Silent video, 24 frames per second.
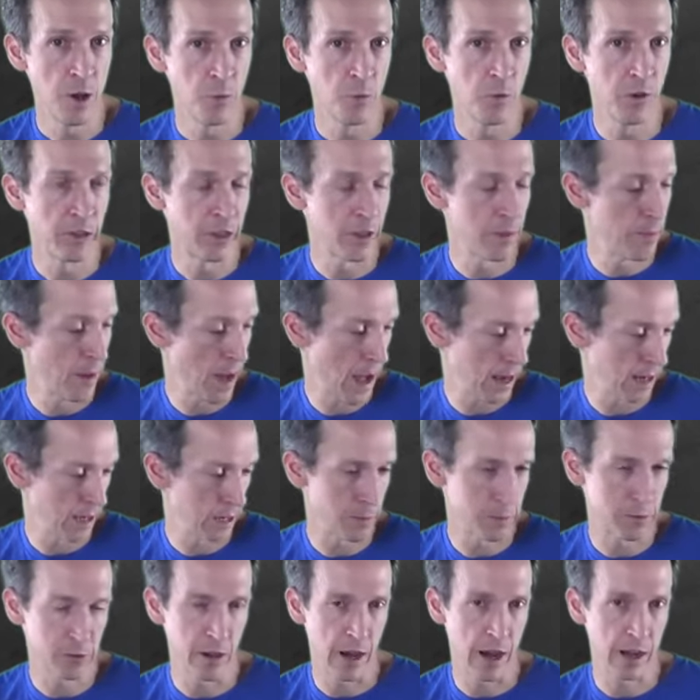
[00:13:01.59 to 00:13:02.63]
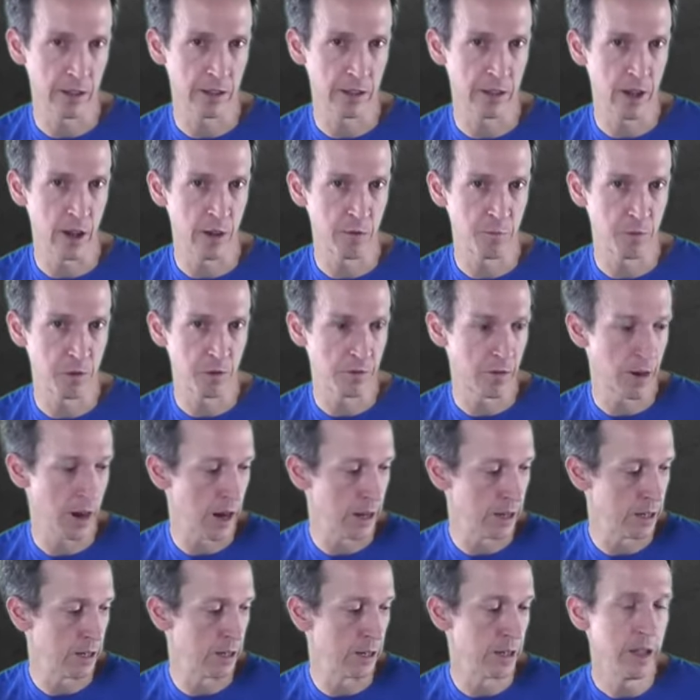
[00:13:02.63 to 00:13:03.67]
with the backup track that I've
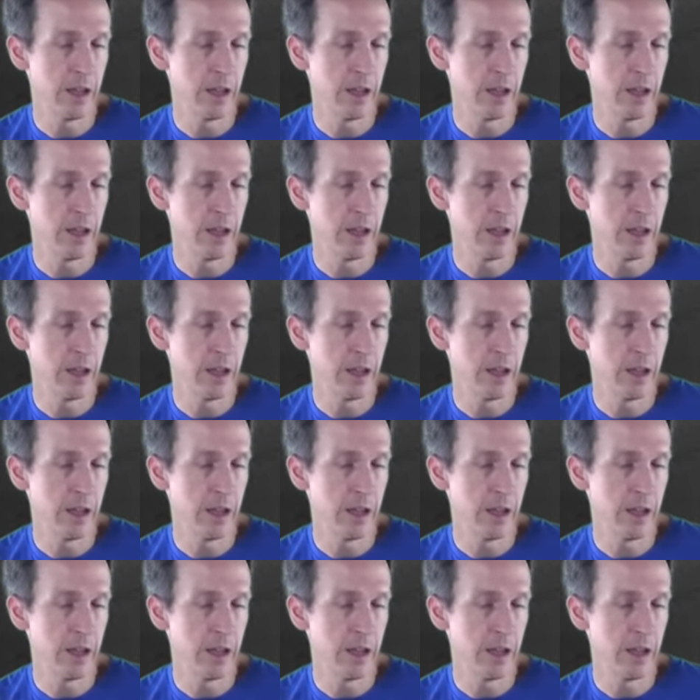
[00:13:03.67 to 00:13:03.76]
provided.